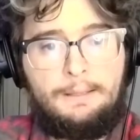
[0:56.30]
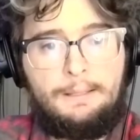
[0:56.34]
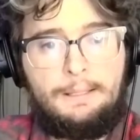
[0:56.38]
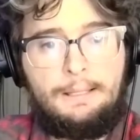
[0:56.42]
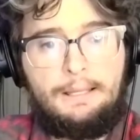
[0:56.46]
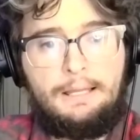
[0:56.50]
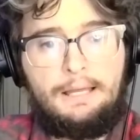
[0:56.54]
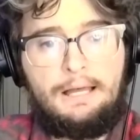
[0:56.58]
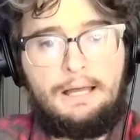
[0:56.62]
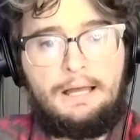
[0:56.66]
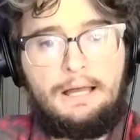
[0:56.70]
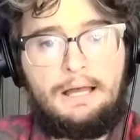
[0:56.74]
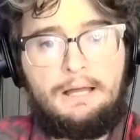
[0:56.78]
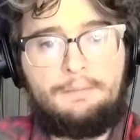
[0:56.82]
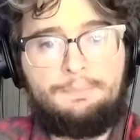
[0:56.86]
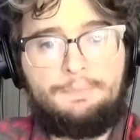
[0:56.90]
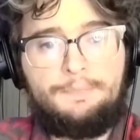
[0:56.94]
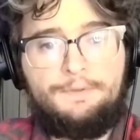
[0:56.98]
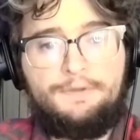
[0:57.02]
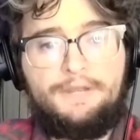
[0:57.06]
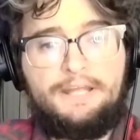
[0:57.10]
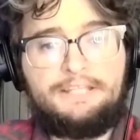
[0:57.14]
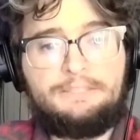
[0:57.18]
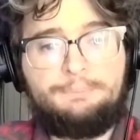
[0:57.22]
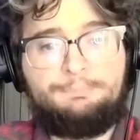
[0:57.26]
Uh,
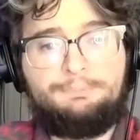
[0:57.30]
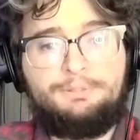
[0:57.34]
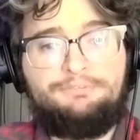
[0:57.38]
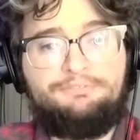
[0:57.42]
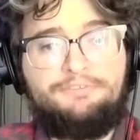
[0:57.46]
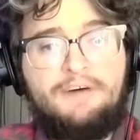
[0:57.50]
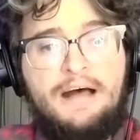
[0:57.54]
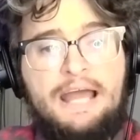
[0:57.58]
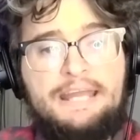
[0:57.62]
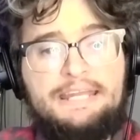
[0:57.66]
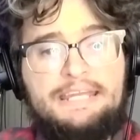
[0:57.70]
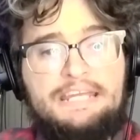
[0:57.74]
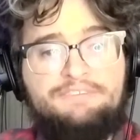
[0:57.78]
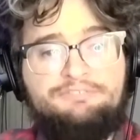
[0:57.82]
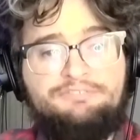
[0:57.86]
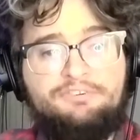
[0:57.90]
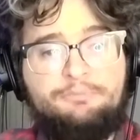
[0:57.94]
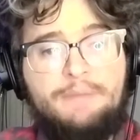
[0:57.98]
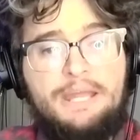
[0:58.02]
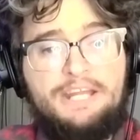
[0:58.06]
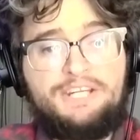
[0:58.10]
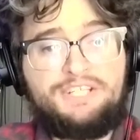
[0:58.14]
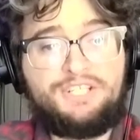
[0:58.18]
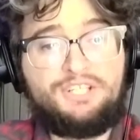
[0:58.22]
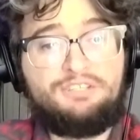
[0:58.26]
you get to provide
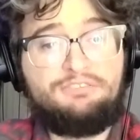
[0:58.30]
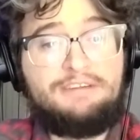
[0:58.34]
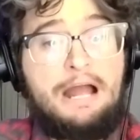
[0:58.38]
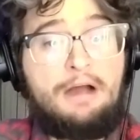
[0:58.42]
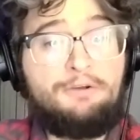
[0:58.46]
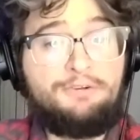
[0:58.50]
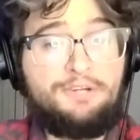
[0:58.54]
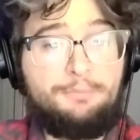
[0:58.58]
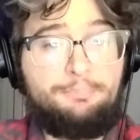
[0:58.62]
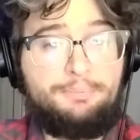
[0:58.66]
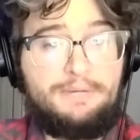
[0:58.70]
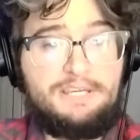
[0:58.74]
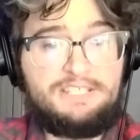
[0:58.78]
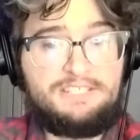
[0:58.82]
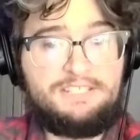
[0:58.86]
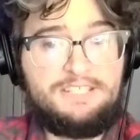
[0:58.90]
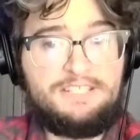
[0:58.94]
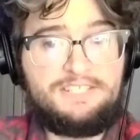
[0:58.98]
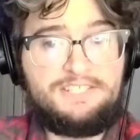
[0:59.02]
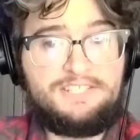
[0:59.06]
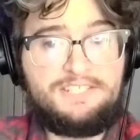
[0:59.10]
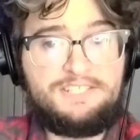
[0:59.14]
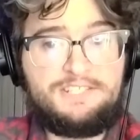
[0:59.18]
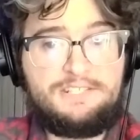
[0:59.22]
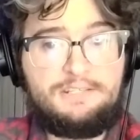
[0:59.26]
information around your
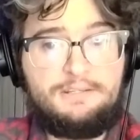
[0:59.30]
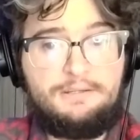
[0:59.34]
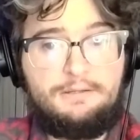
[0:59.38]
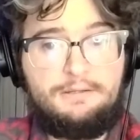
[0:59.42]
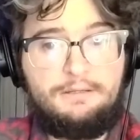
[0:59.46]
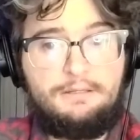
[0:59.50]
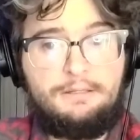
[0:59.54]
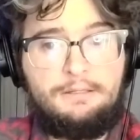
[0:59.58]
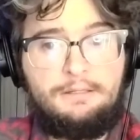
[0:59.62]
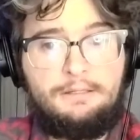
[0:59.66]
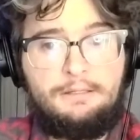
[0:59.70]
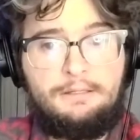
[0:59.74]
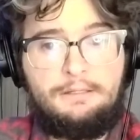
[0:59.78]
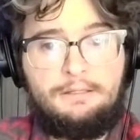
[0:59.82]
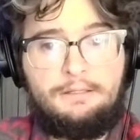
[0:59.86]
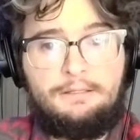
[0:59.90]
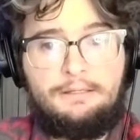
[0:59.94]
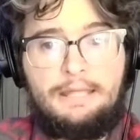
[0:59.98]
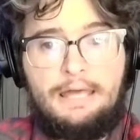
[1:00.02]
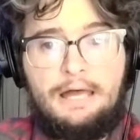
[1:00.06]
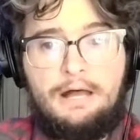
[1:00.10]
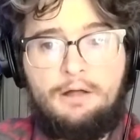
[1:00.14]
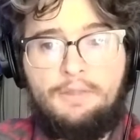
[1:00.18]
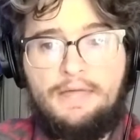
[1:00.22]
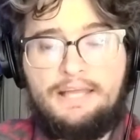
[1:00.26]
business.
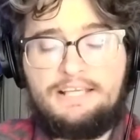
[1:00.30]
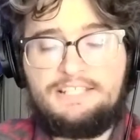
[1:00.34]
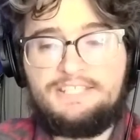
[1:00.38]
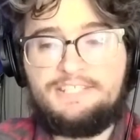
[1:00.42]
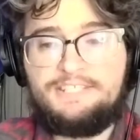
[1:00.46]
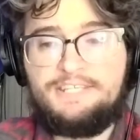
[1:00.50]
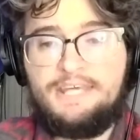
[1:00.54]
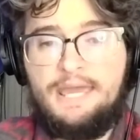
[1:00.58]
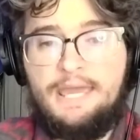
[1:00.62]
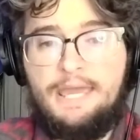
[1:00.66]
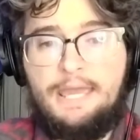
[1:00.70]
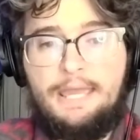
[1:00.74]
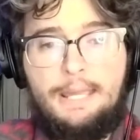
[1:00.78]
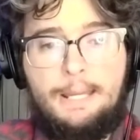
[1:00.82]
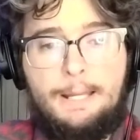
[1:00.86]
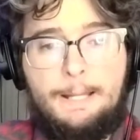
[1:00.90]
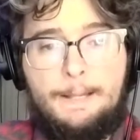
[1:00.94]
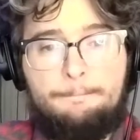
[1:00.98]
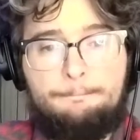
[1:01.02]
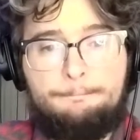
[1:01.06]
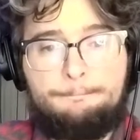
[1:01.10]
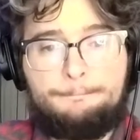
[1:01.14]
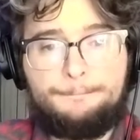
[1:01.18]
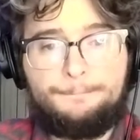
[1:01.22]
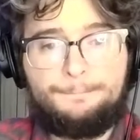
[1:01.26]
Now, like, say
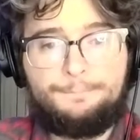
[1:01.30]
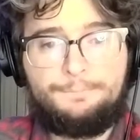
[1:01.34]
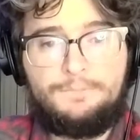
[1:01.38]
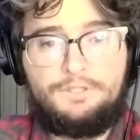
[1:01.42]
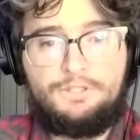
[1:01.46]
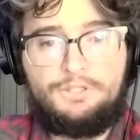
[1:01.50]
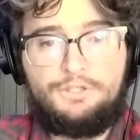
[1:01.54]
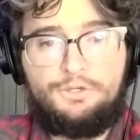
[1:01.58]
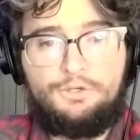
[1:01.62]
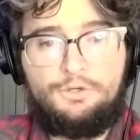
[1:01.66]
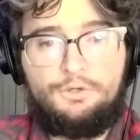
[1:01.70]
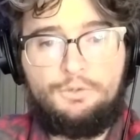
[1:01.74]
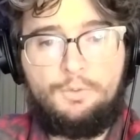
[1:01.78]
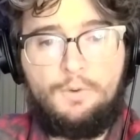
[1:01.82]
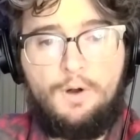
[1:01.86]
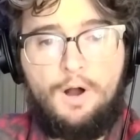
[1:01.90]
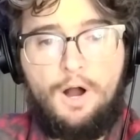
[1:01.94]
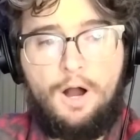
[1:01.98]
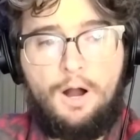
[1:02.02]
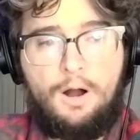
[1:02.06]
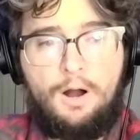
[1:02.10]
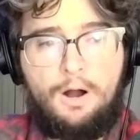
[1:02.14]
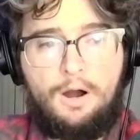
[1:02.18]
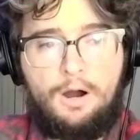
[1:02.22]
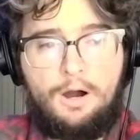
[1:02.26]
you
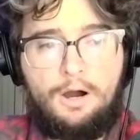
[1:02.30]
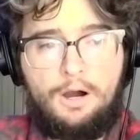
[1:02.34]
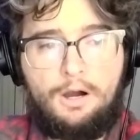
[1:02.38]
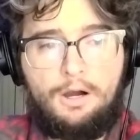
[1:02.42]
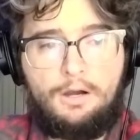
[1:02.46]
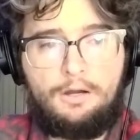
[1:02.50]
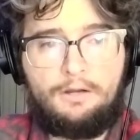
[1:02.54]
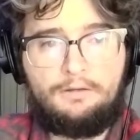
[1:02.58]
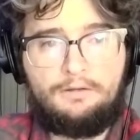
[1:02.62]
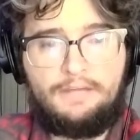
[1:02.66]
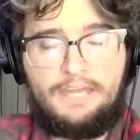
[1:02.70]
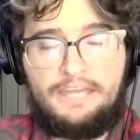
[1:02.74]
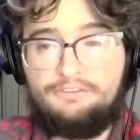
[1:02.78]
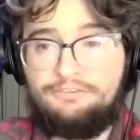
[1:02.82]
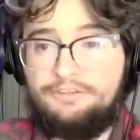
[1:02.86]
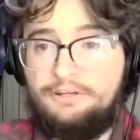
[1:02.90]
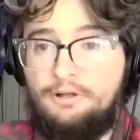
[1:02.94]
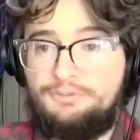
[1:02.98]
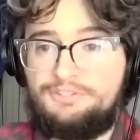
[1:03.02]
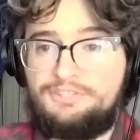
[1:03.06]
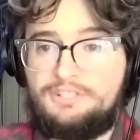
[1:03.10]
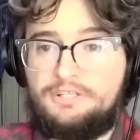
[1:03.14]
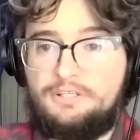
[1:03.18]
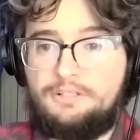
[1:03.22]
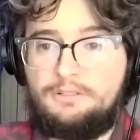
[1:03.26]
are a
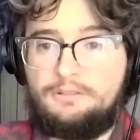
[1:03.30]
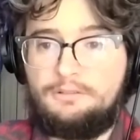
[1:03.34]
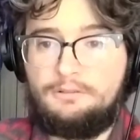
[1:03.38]
realtor,